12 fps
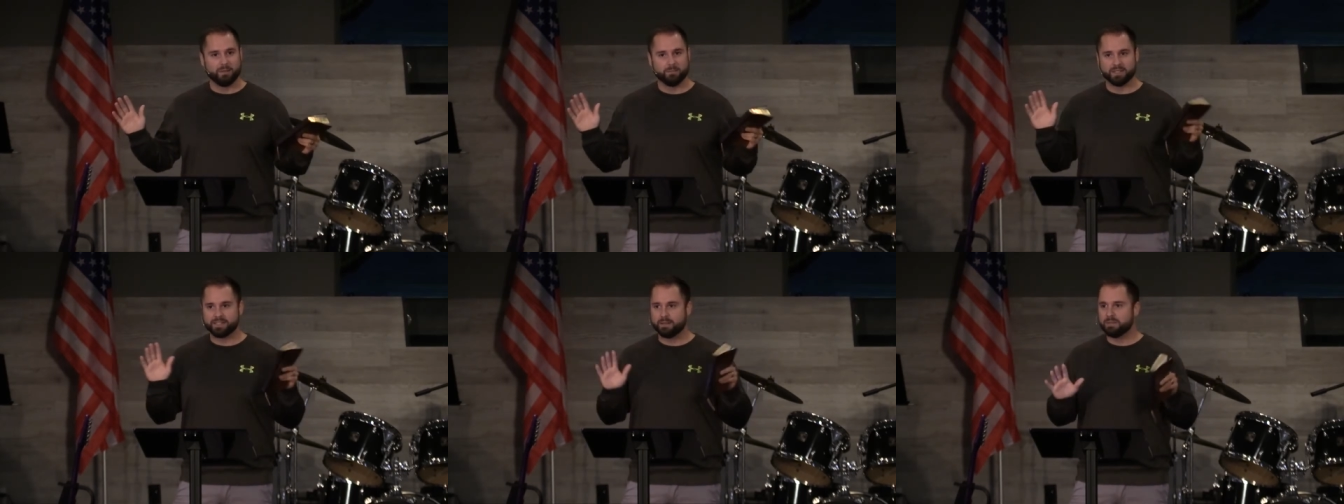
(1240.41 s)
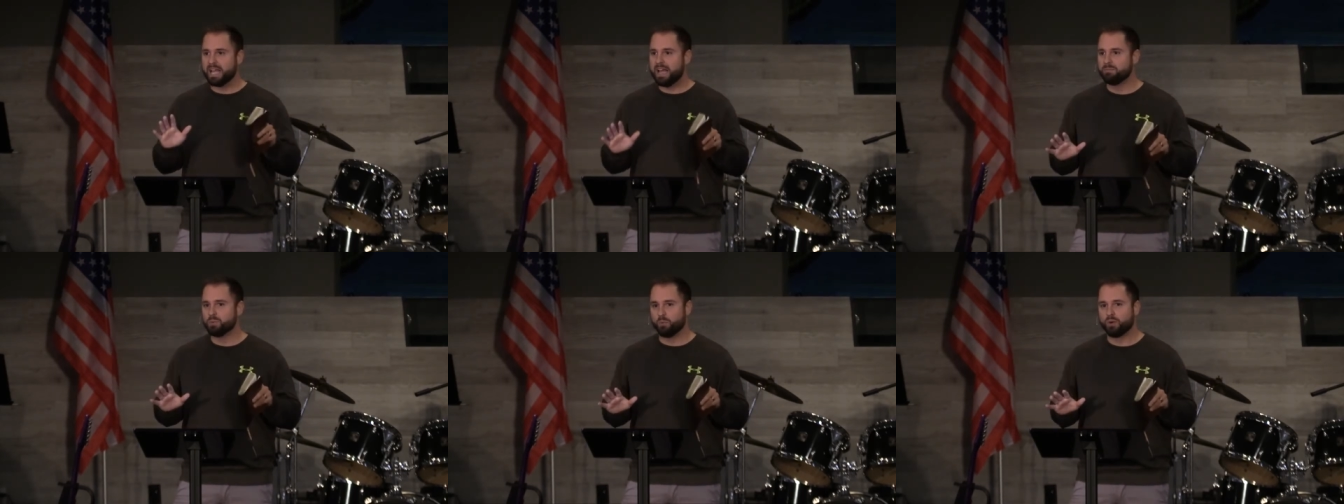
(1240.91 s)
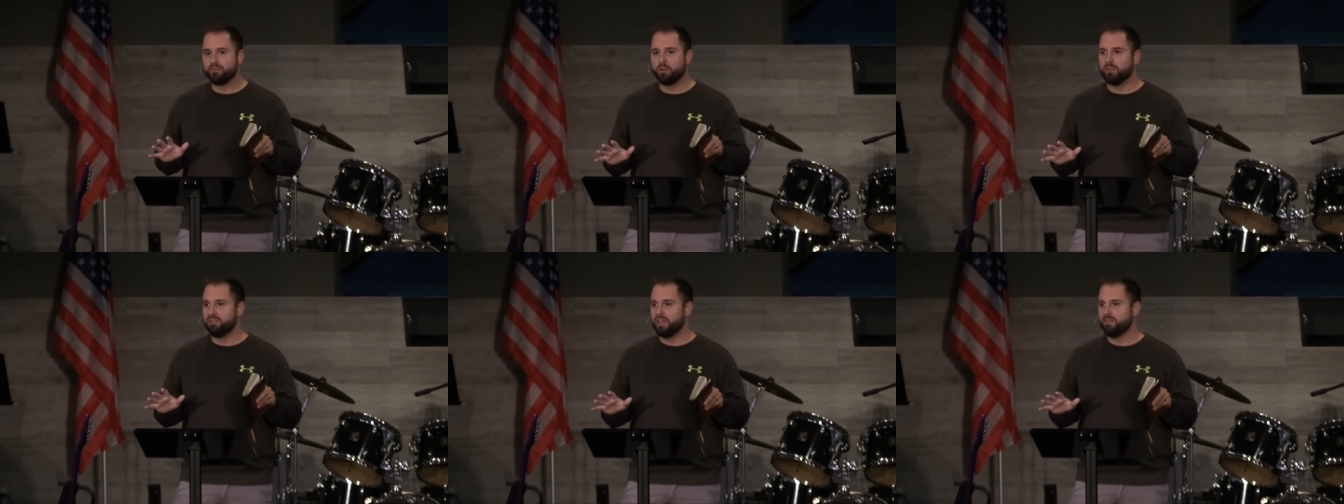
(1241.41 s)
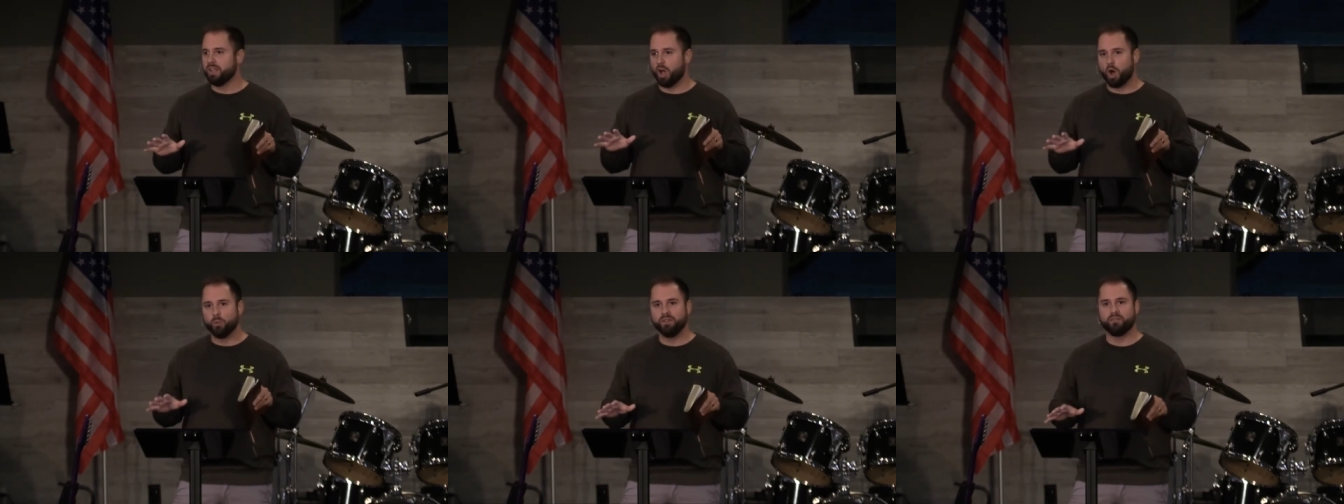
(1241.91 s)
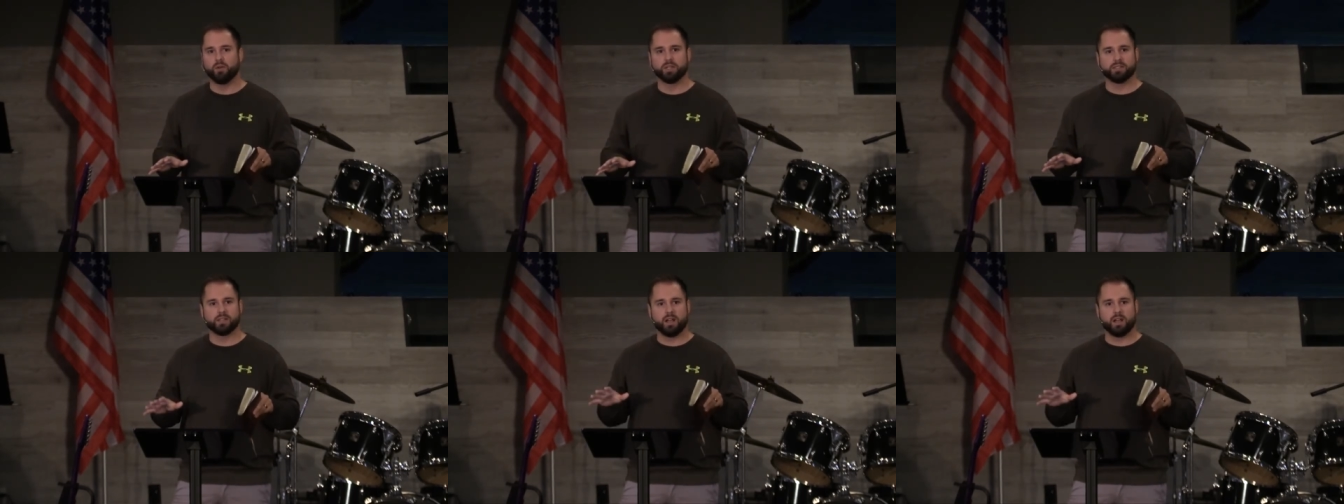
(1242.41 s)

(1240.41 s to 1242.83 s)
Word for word: But sometimes when we're full of envy, all we focus